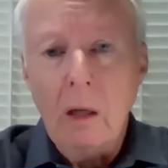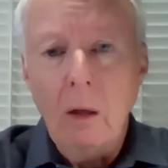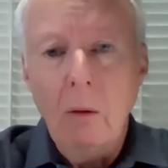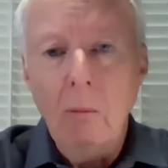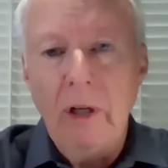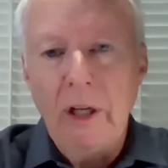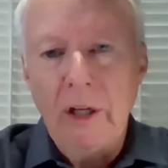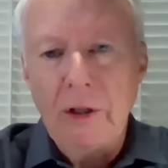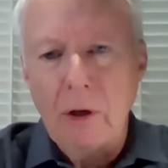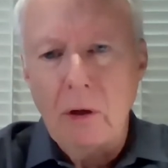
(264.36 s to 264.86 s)

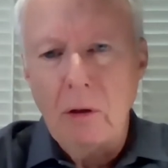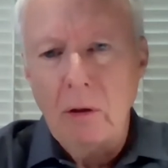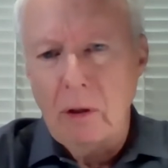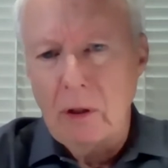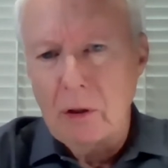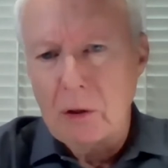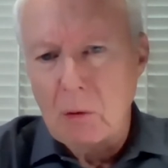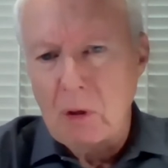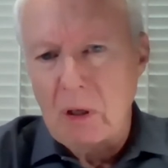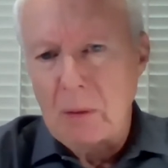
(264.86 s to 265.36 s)
when you turn to
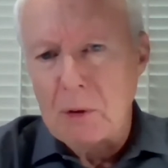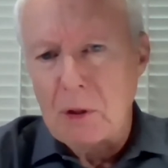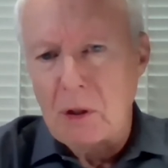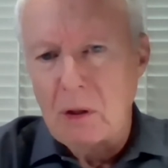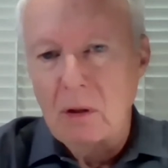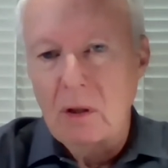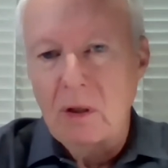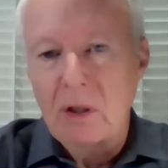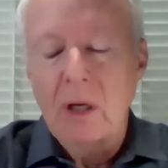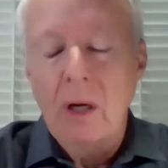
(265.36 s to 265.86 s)
the
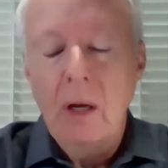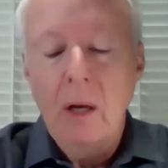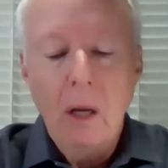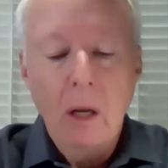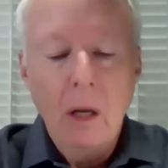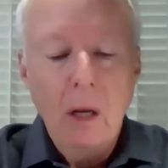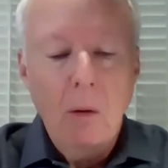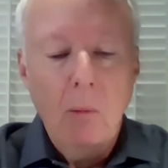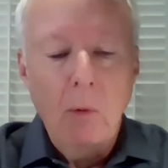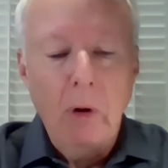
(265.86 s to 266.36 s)
scriptures,
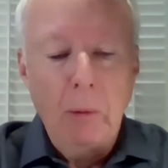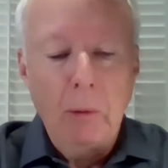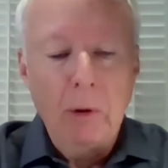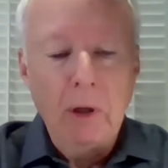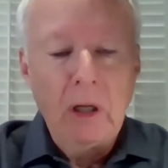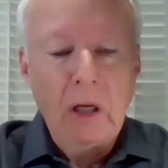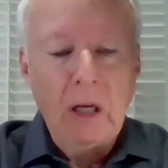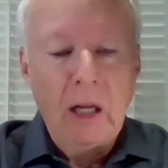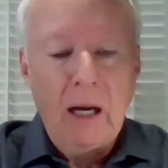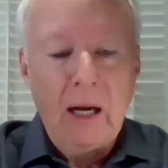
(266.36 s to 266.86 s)
we
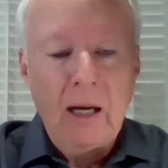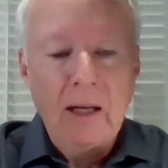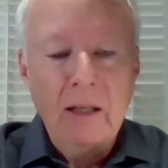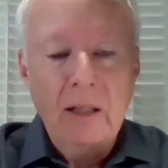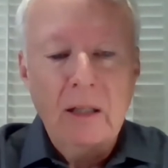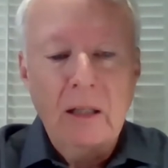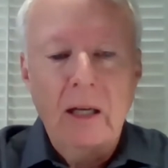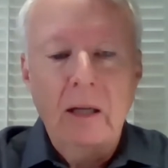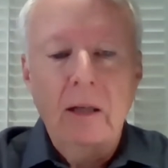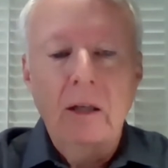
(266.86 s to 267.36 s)
realize
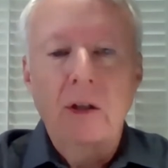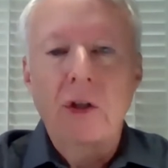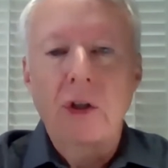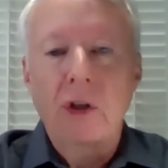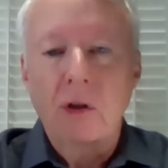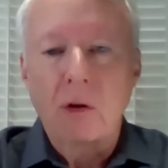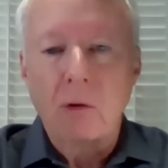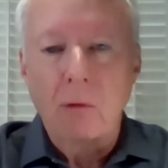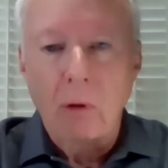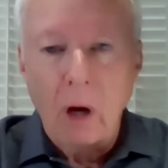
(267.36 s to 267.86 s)
that
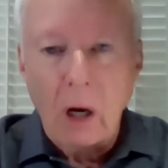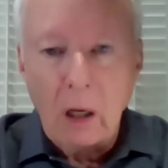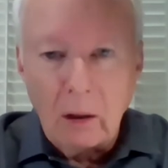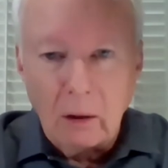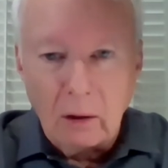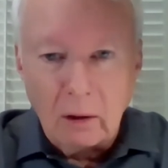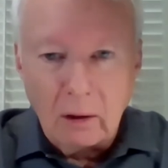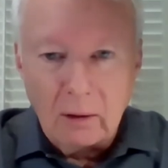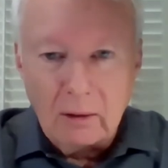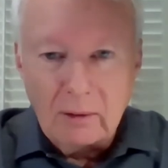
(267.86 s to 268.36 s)

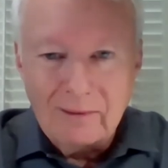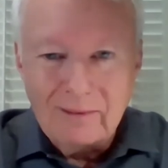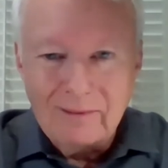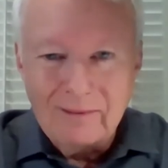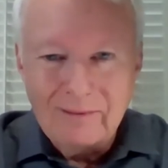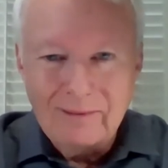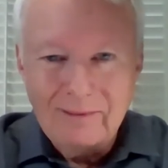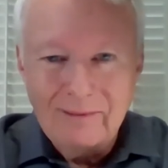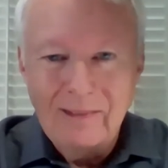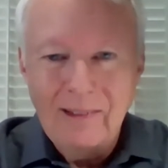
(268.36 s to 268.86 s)
struggle
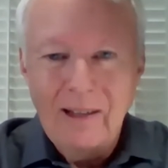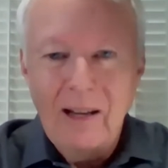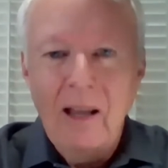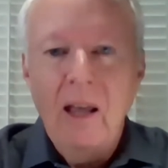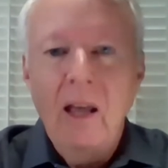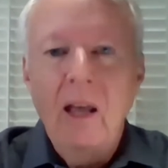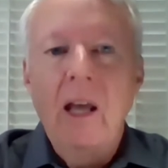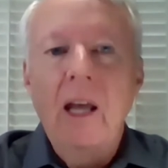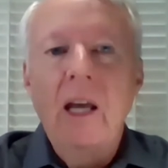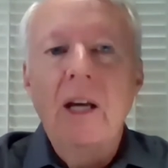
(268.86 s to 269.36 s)

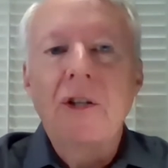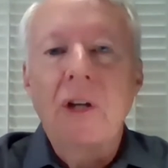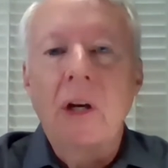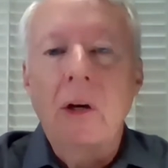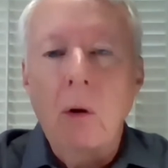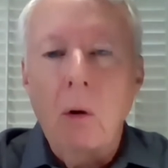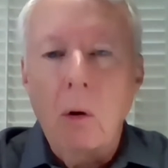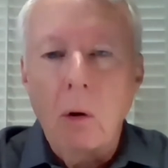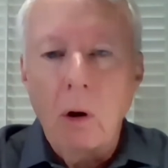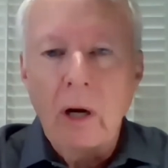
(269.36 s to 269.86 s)
is
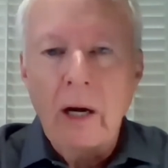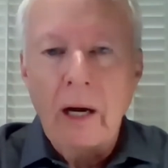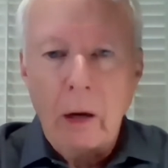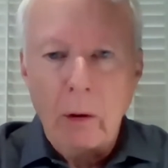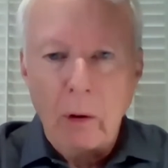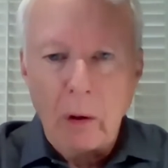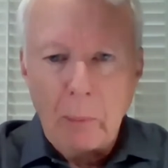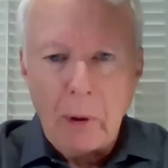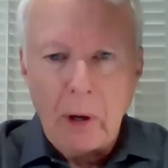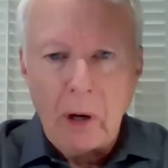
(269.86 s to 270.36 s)
an
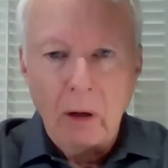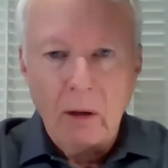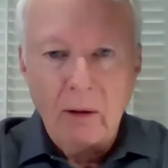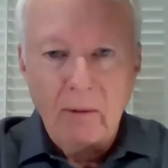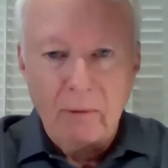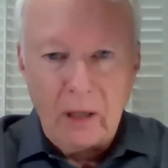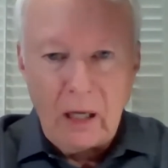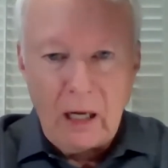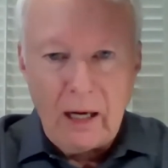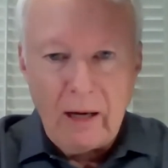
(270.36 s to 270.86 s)
ordinary part
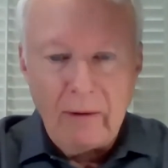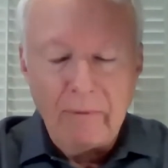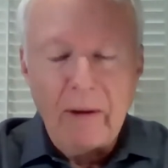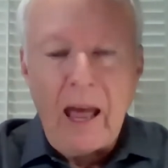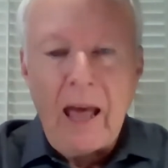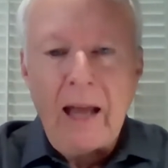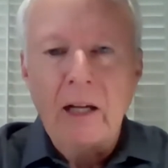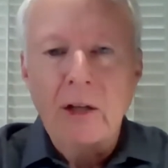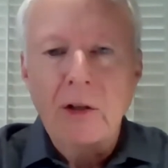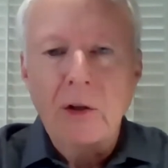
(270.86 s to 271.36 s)
of life.
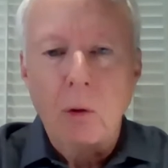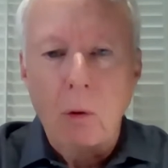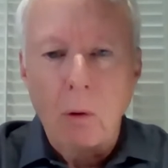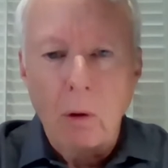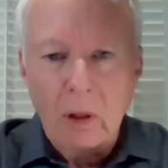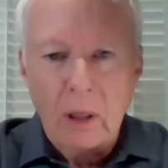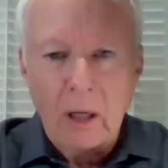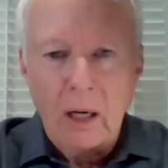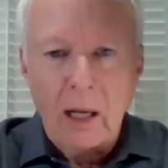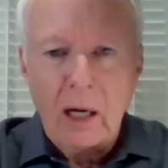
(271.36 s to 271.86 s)
And as
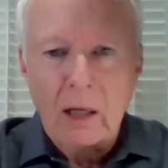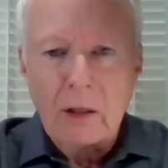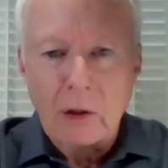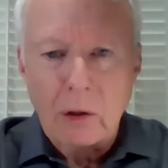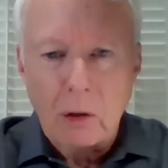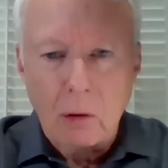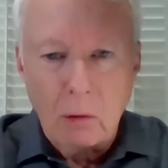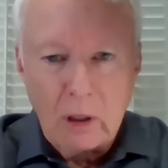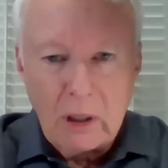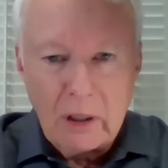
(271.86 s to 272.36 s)
Orthodox
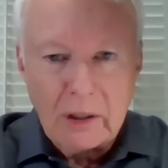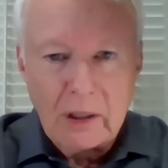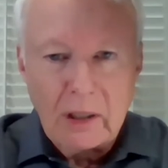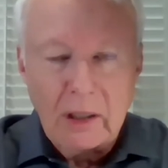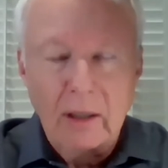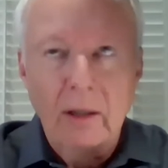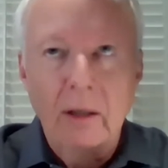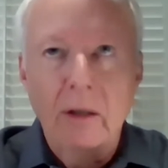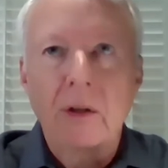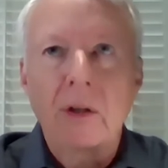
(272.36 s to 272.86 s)

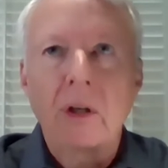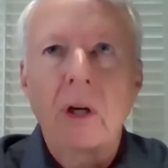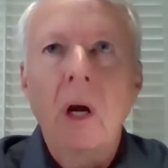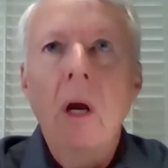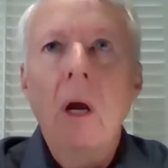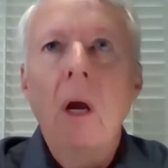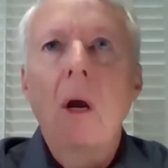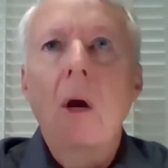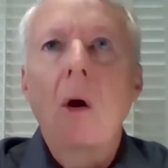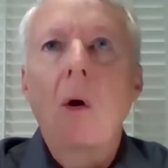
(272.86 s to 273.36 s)
Christians,
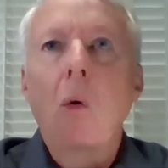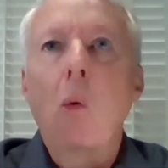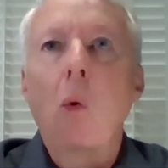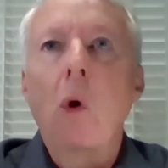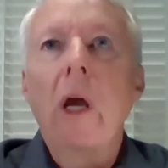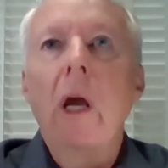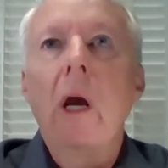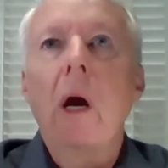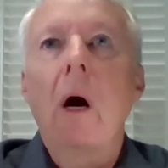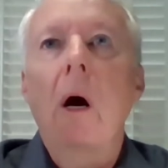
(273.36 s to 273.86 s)

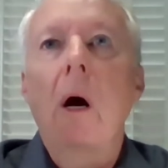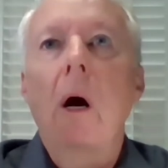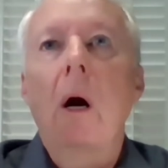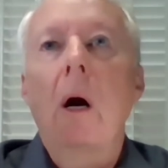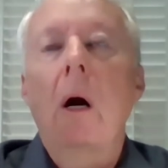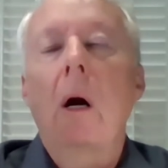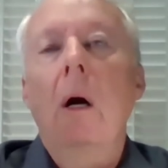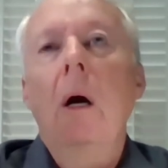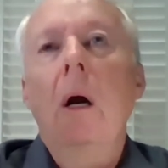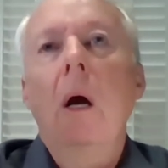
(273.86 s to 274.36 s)
we
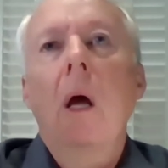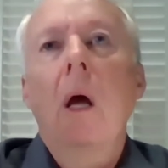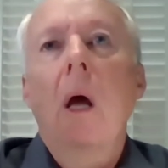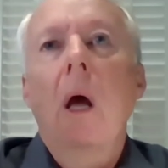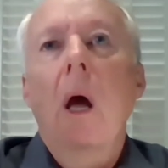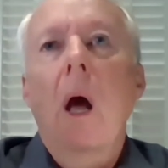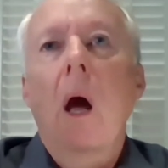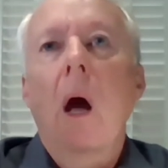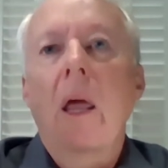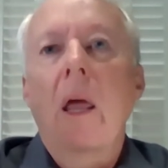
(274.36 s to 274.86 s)
are
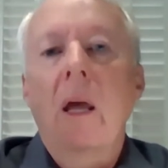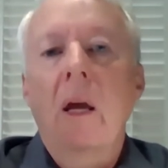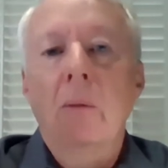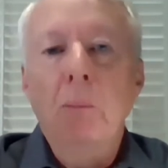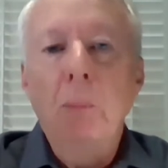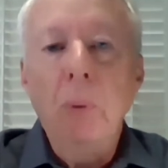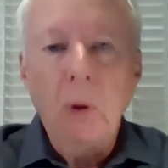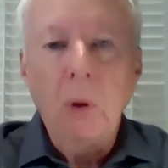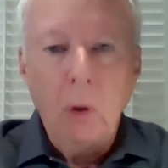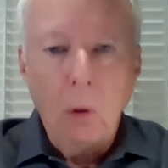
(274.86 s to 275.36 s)

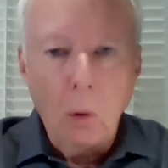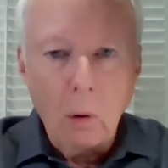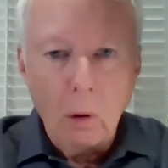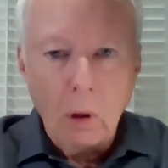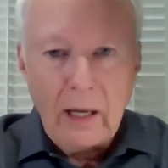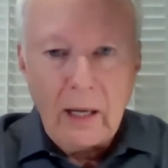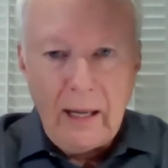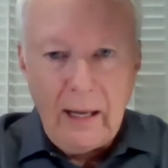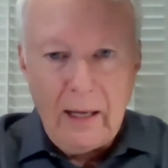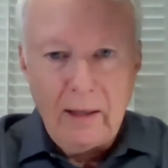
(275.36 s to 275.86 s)

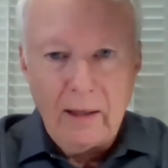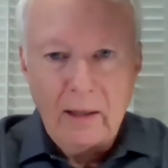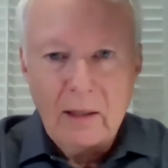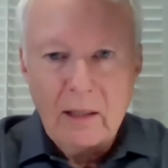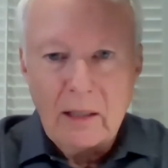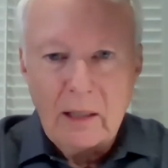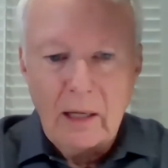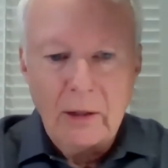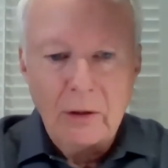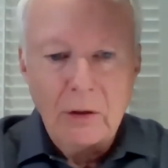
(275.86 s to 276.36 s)
implored, in a
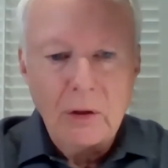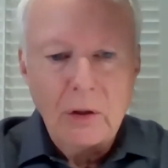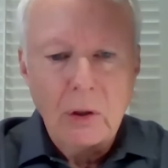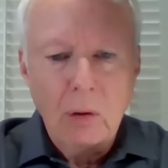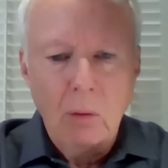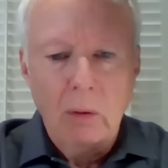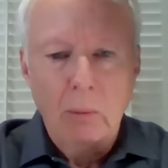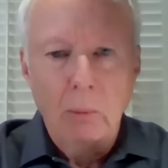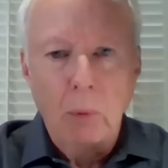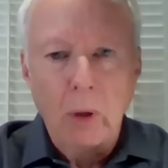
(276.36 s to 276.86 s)
sense,
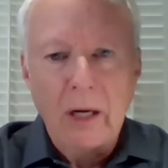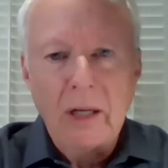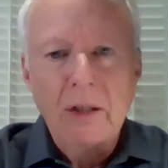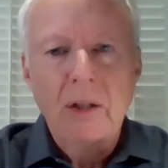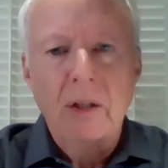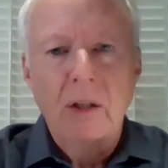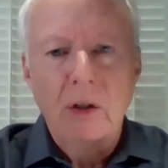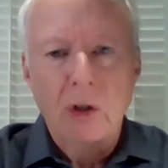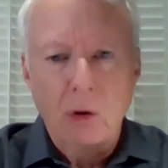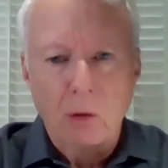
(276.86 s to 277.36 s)
to embrace
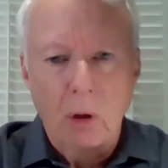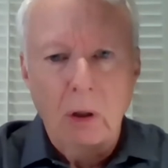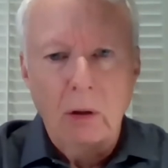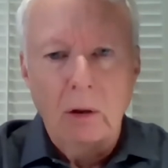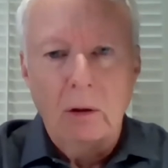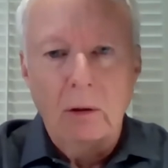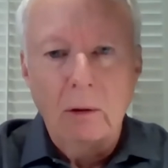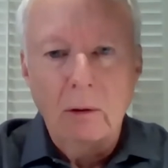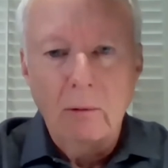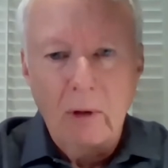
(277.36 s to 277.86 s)
the
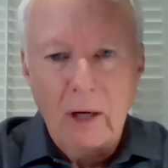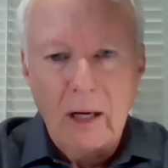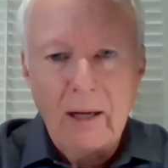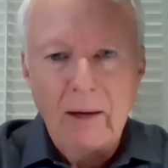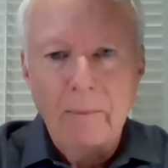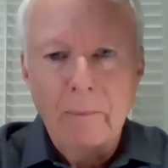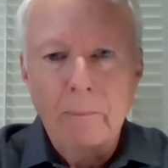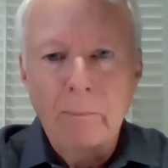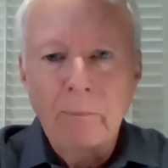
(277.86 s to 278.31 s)
struggle, right?